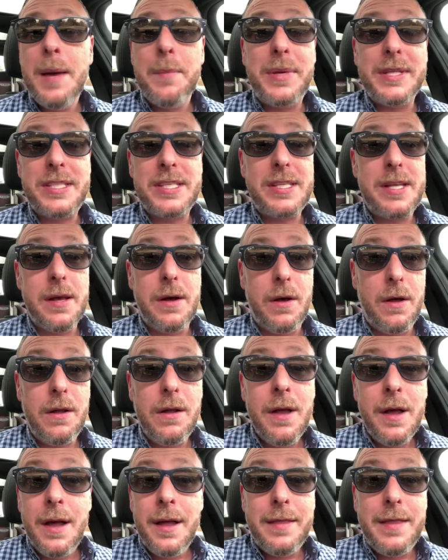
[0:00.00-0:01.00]
but
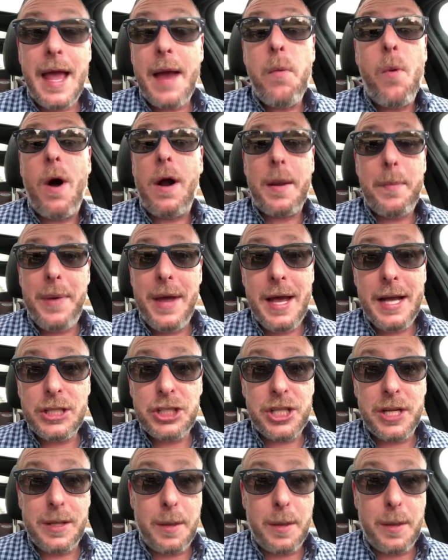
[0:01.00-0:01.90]
still, they want to pitch.